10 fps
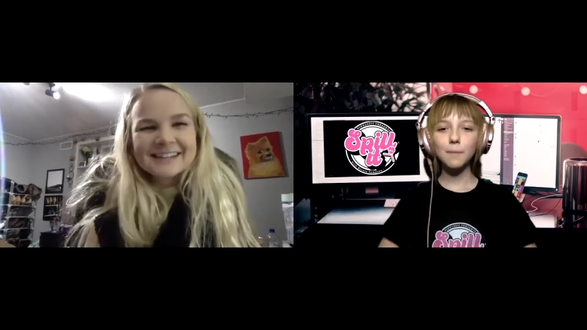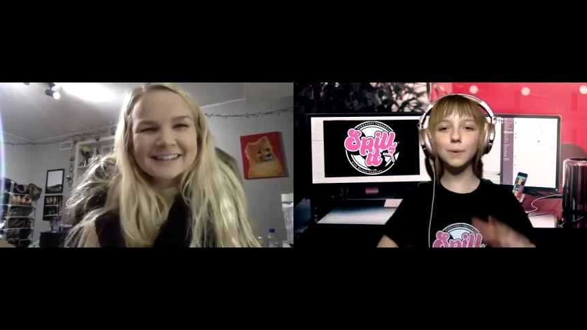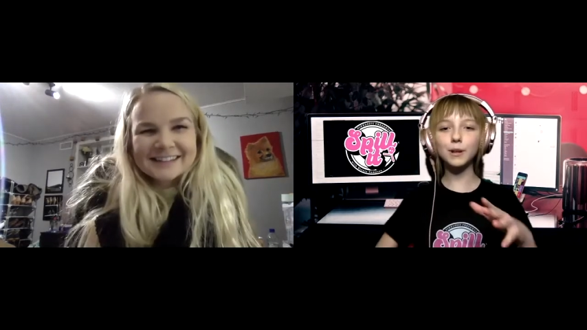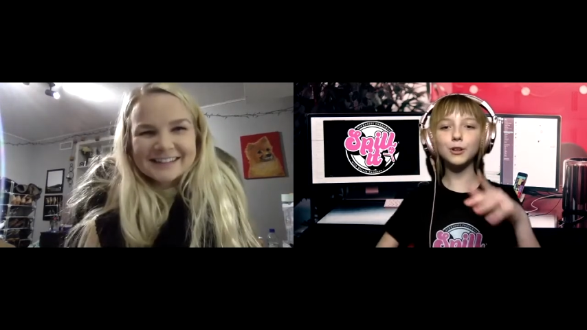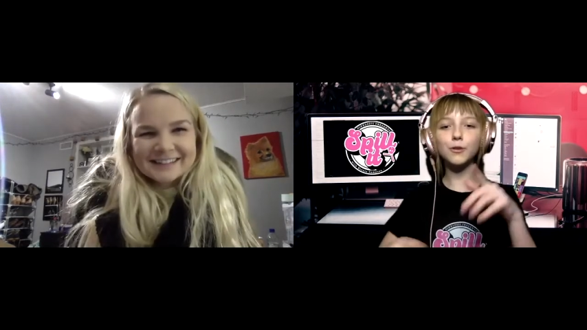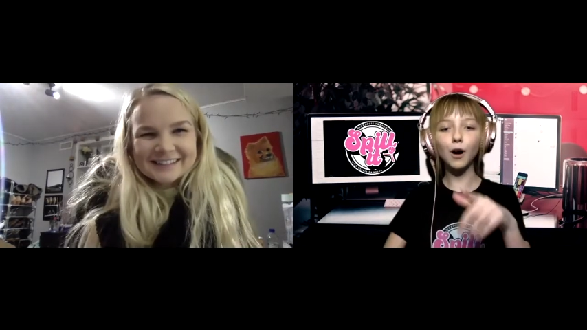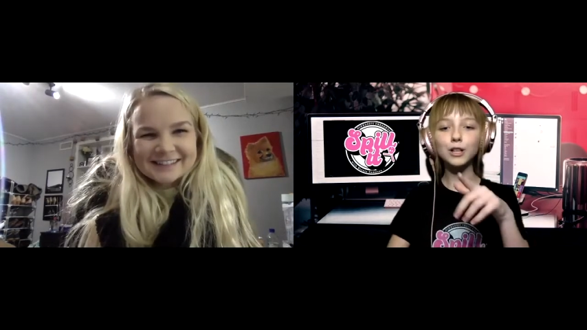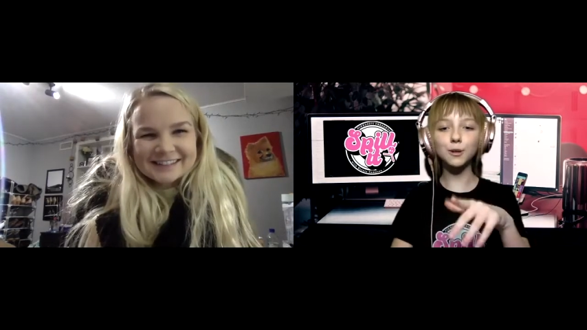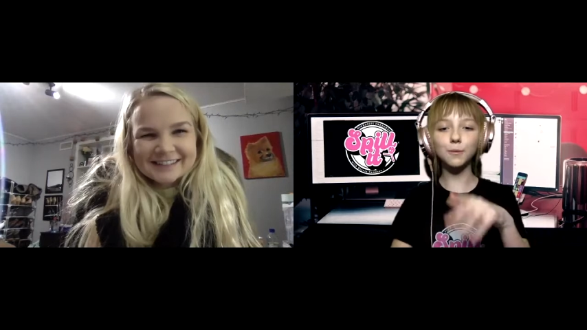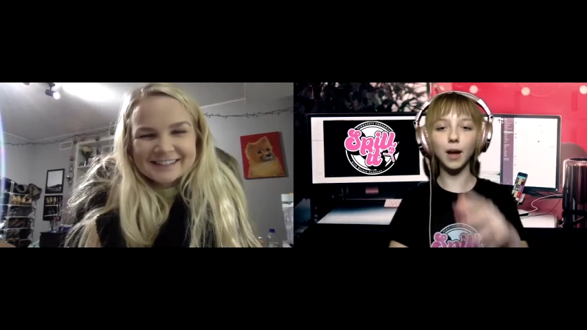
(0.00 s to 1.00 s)
Speaker 1: But you've
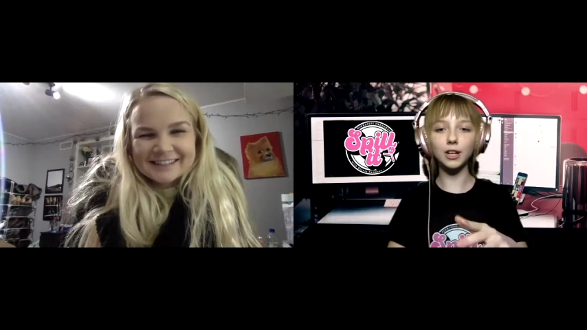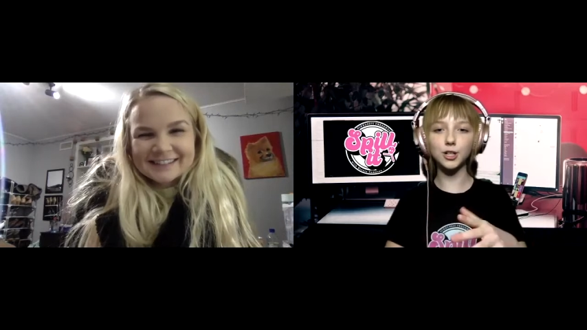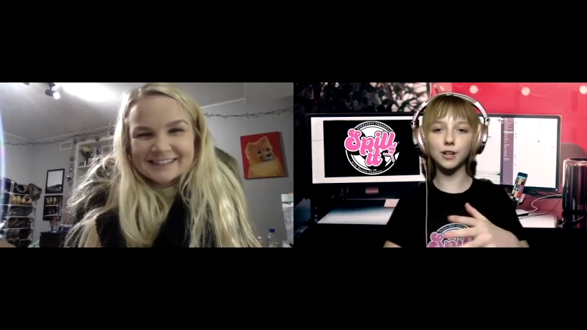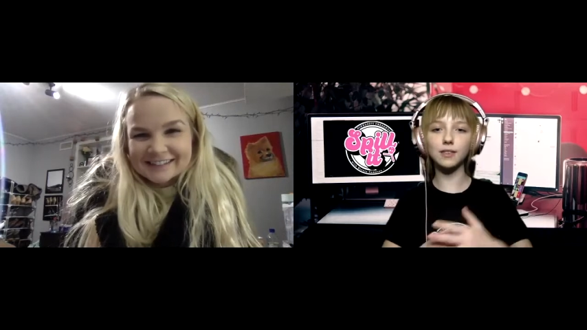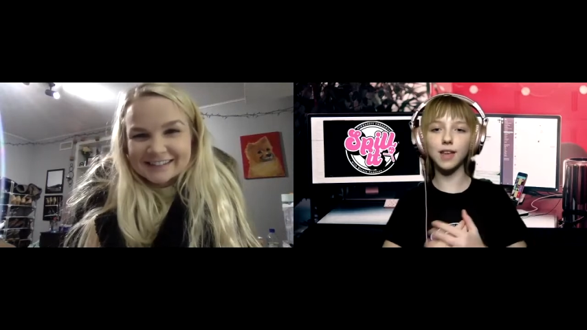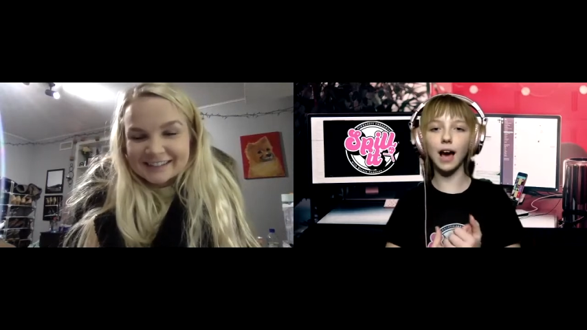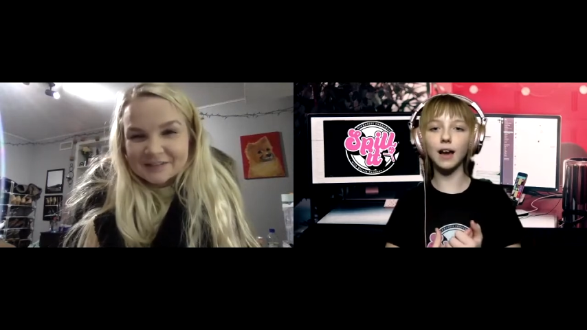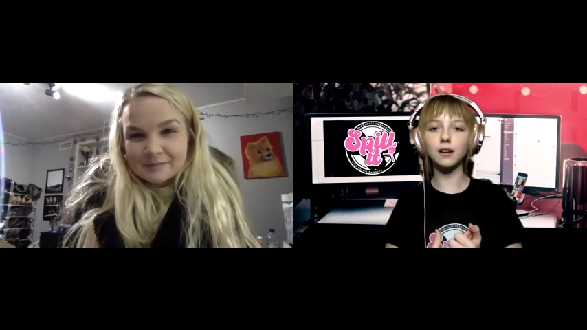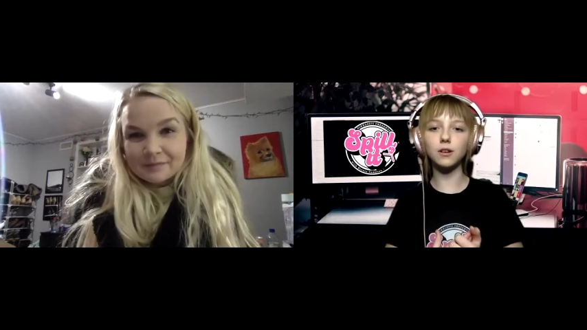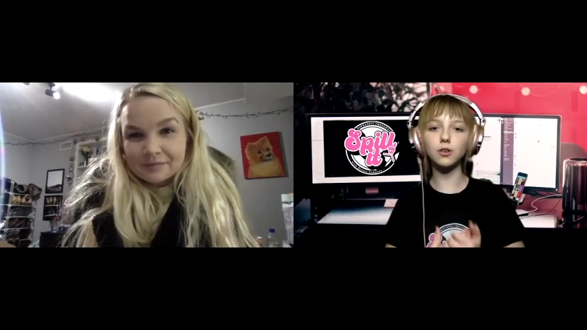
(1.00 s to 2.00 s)
also mentioned
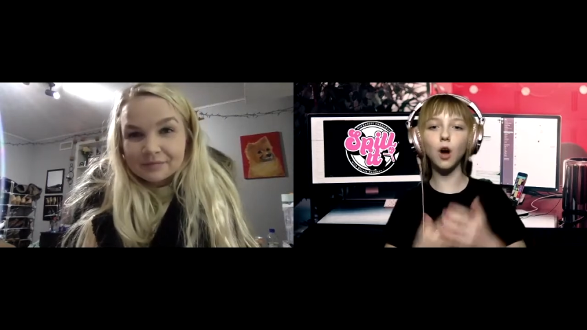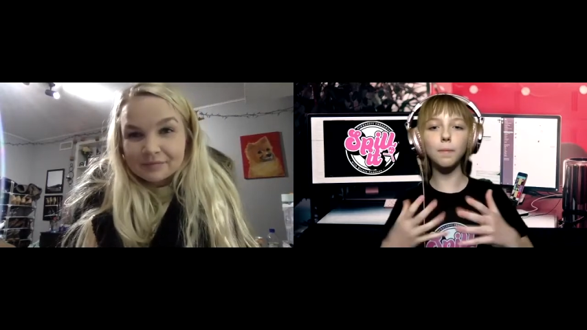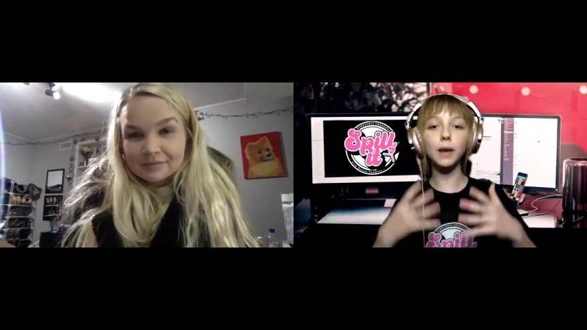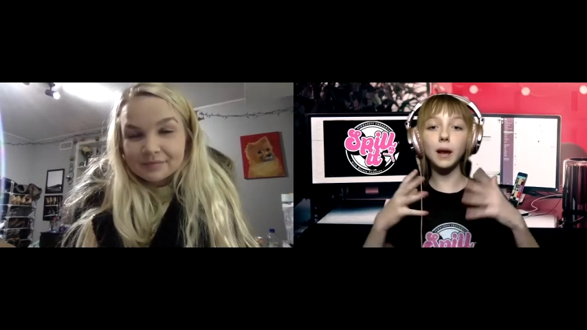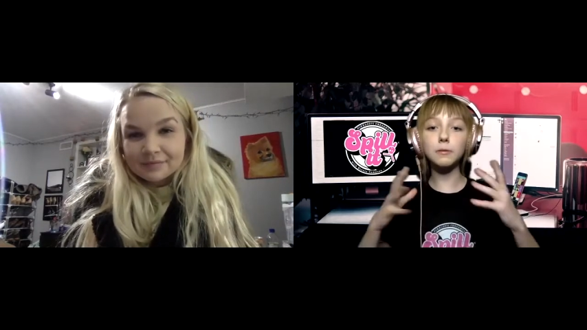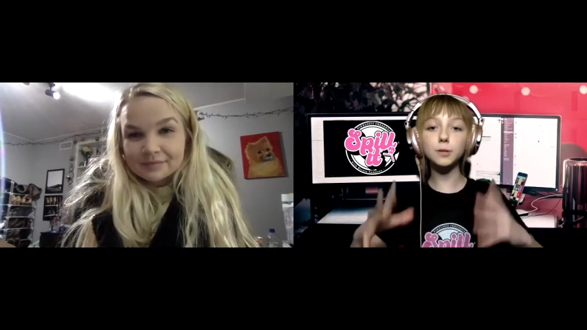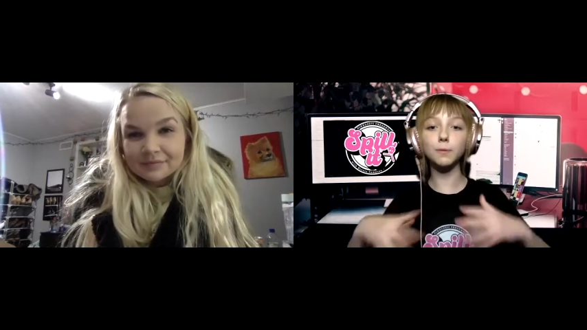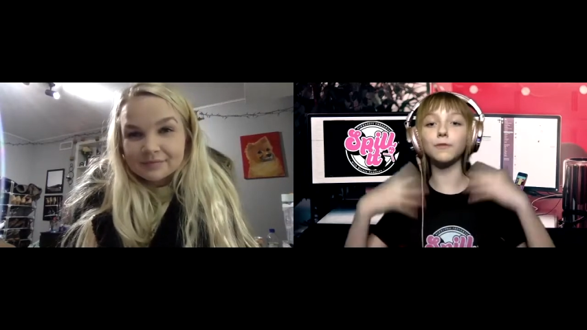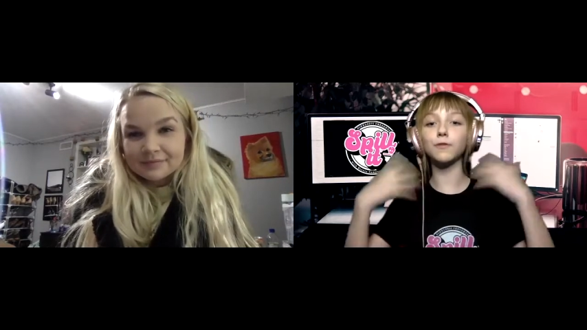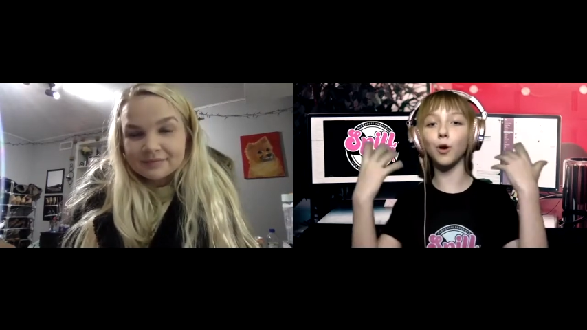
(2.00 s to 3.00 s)
that not being able to
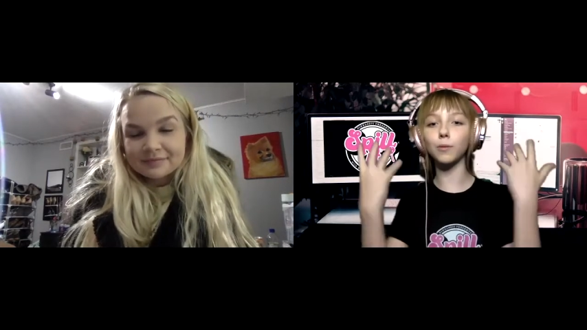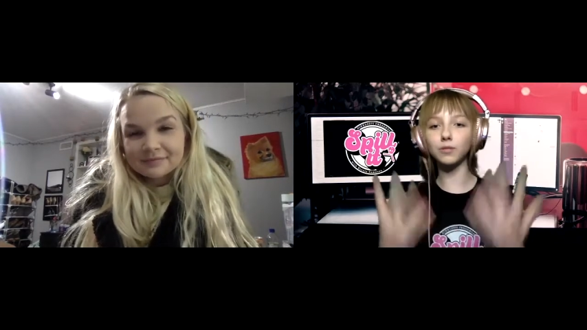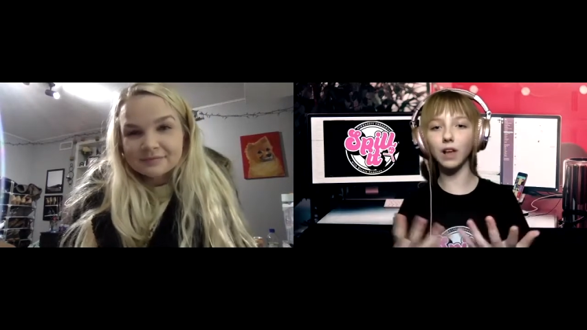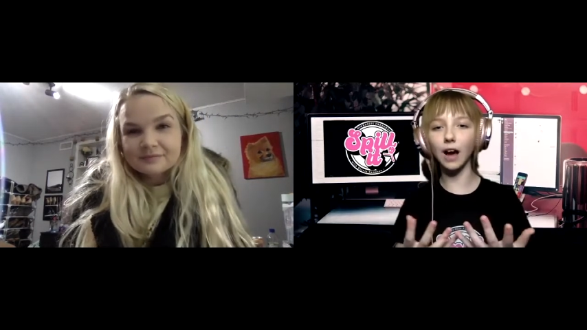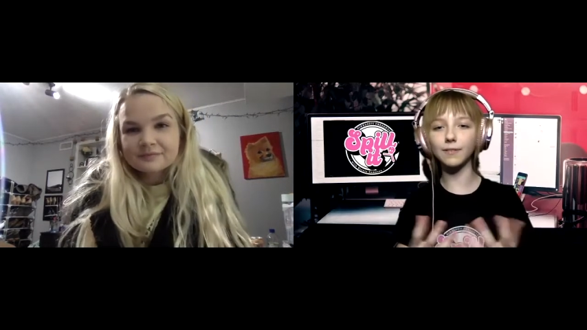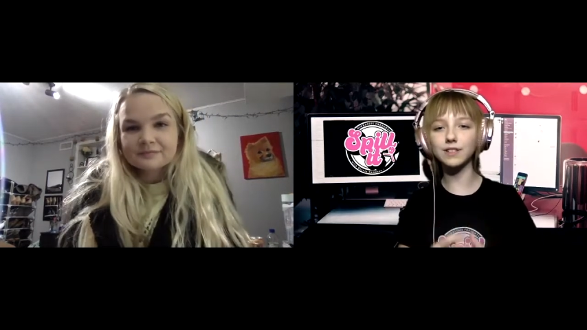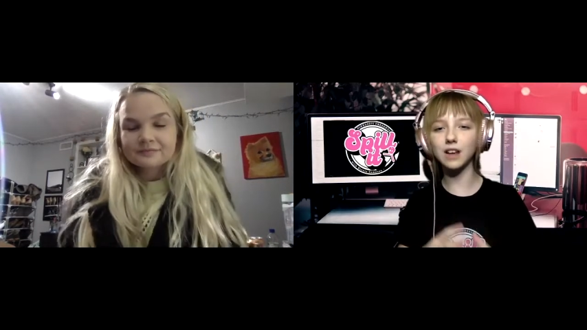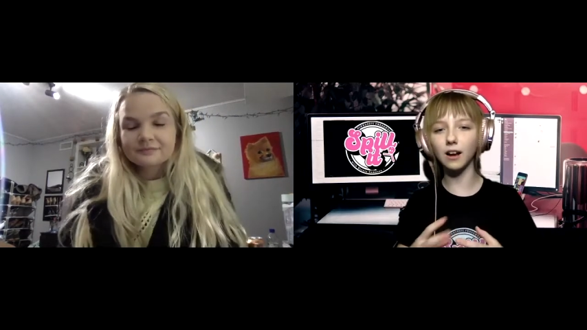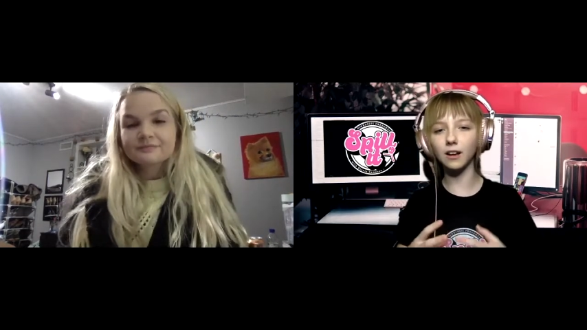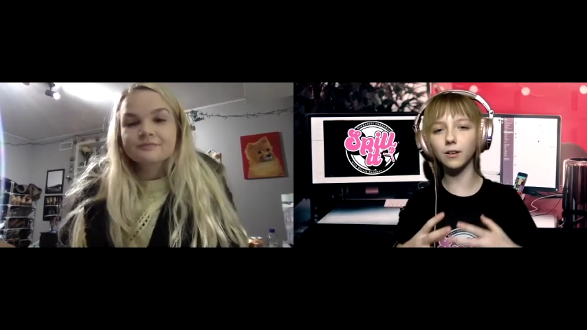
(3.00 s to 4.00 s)
perform live has
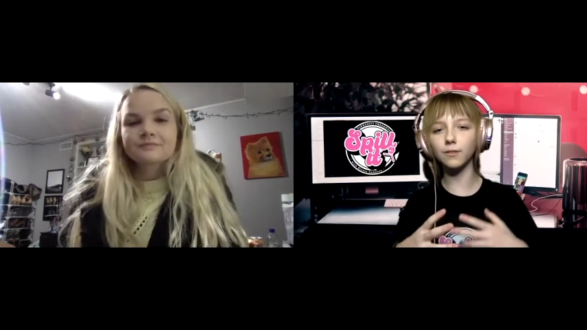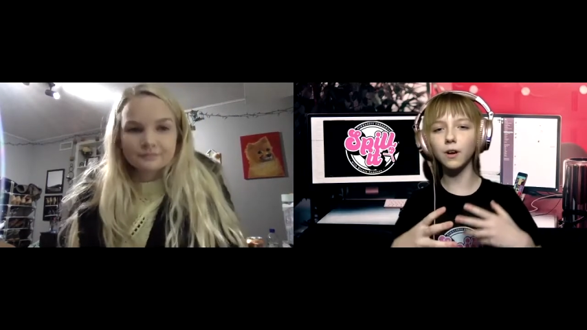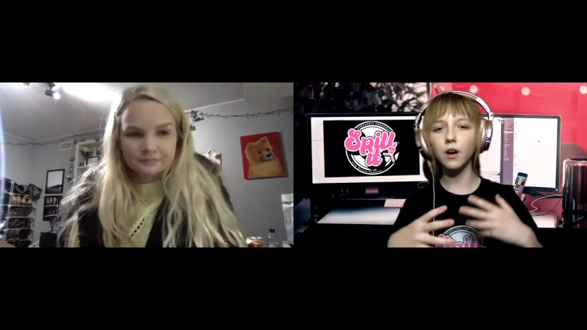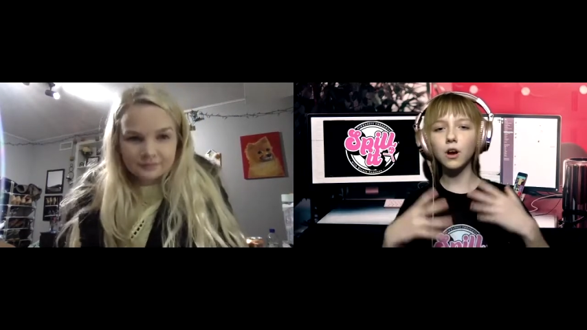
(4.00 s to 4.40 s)
kind of